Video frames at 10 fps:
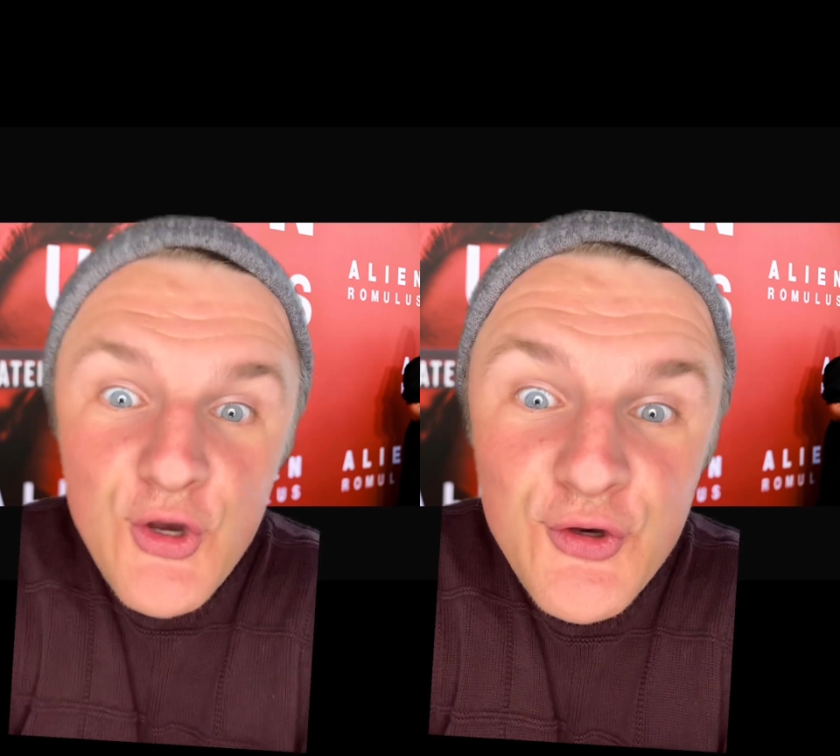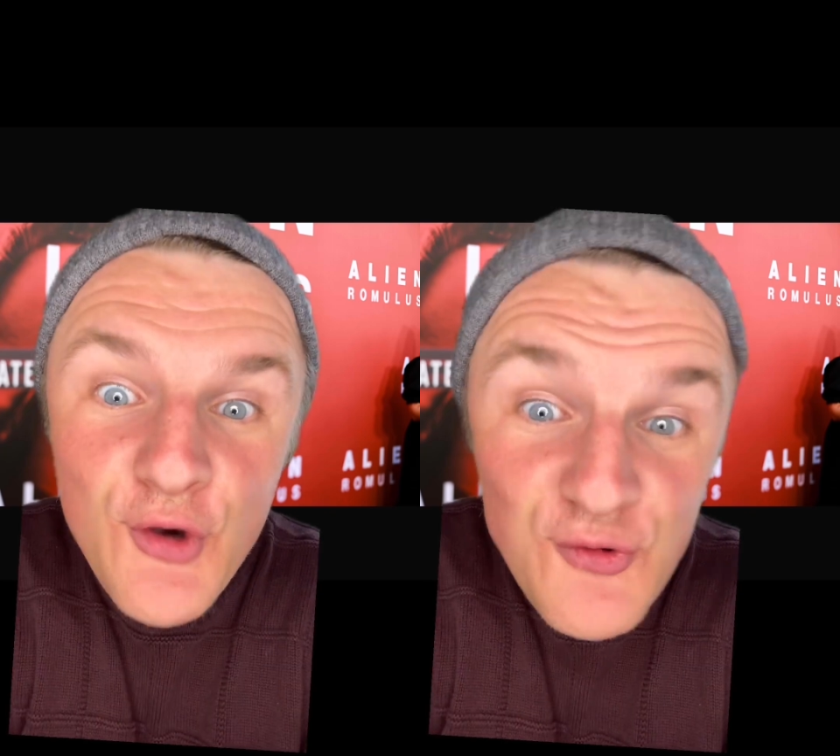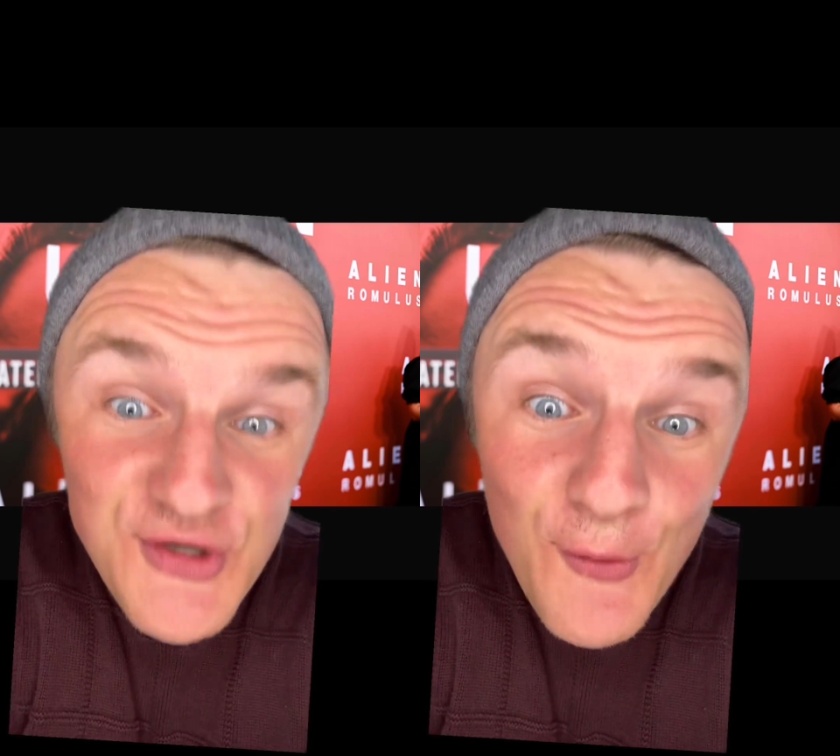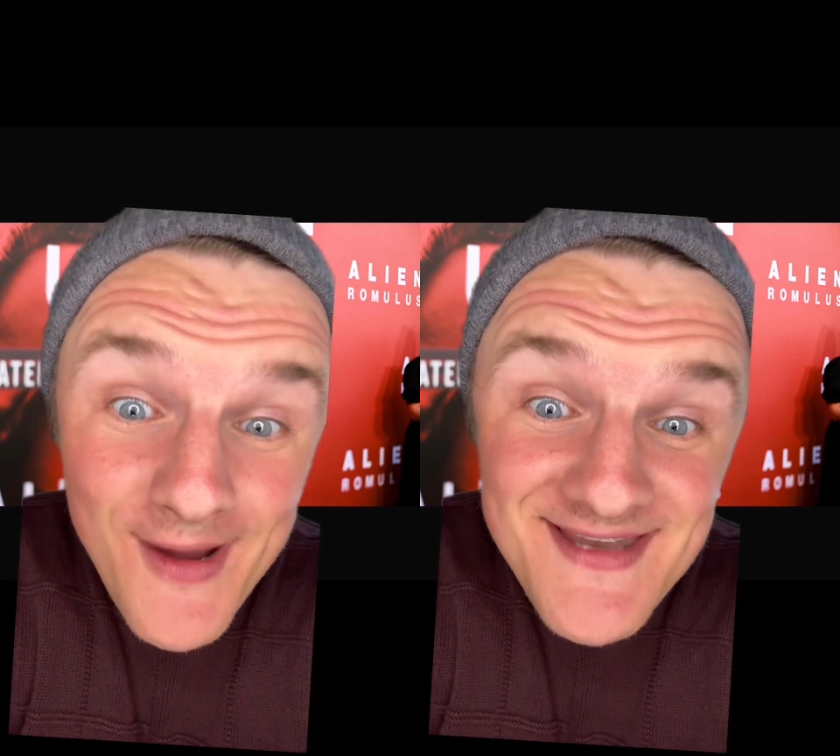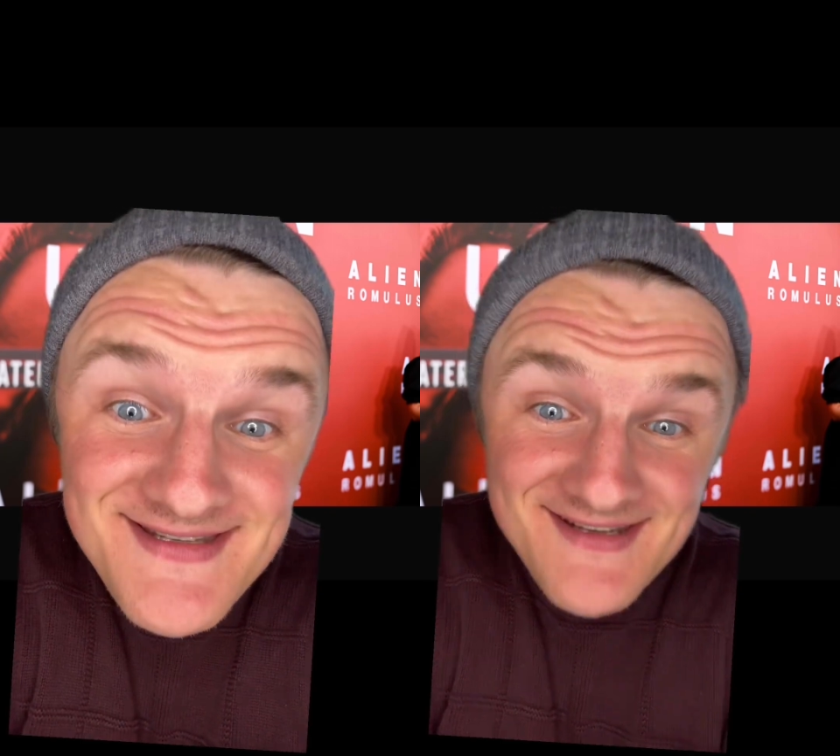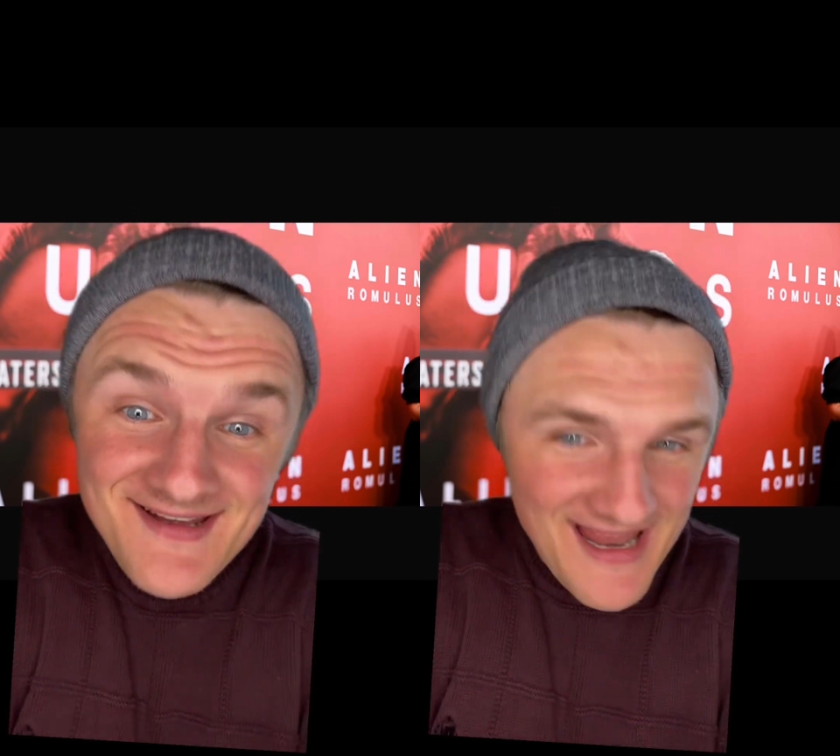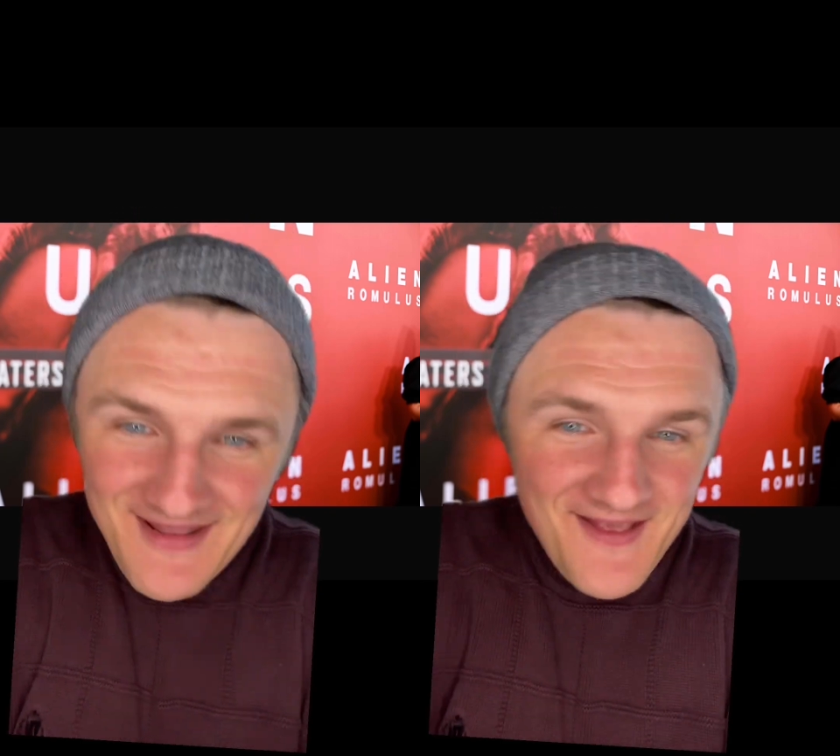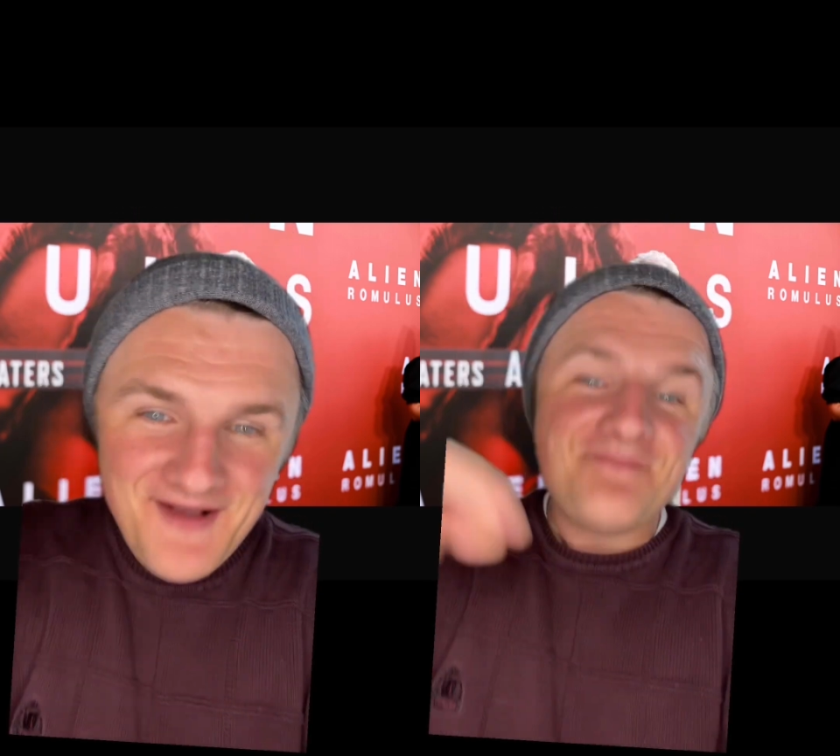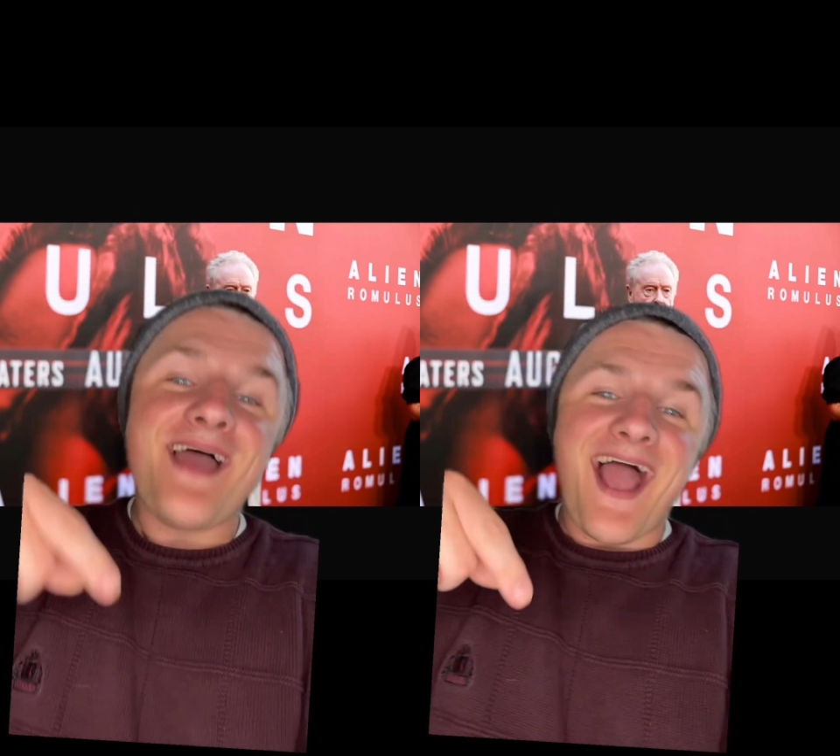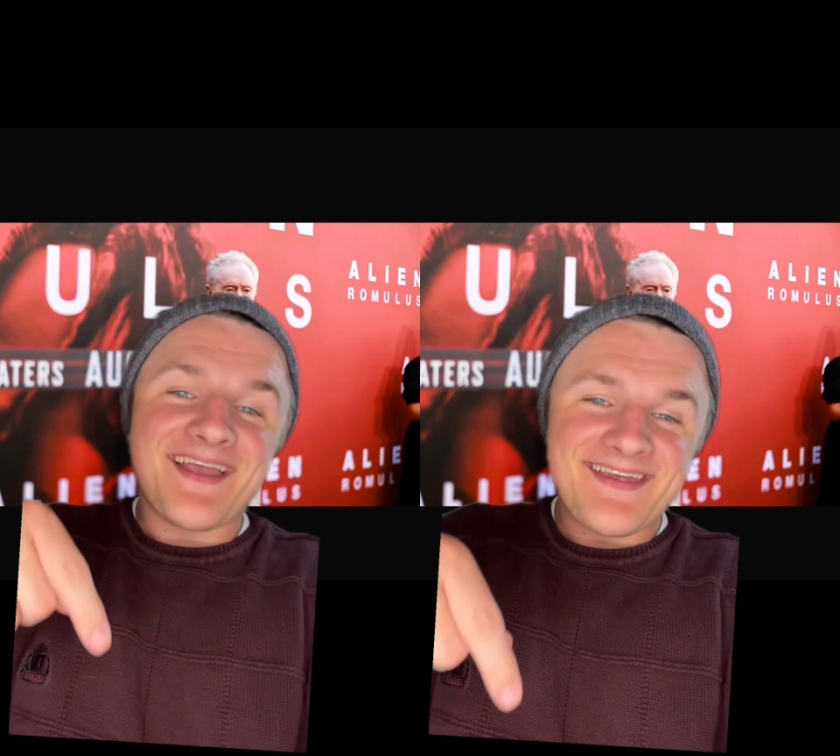go do it and then come
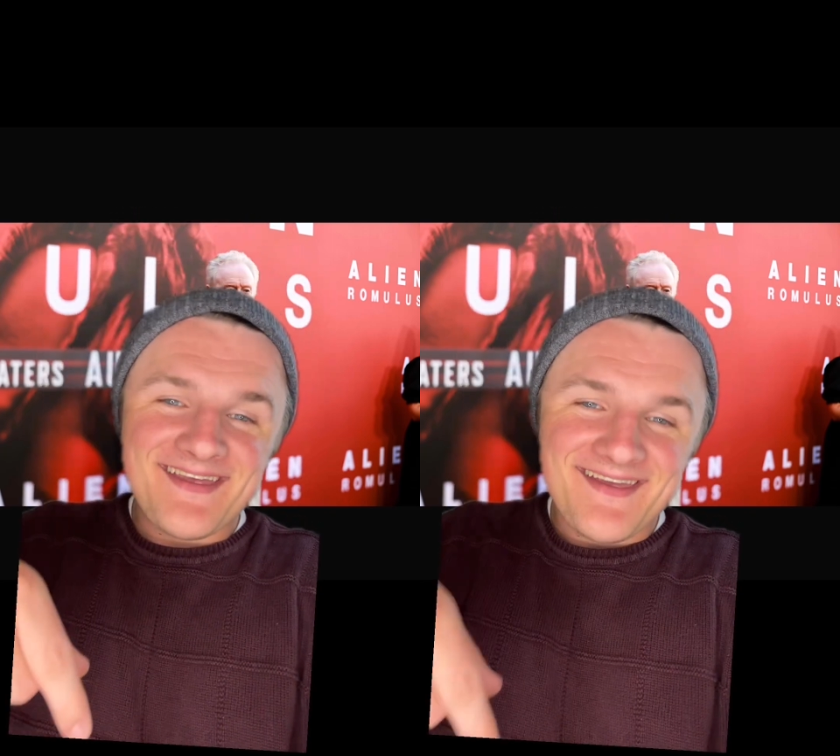back.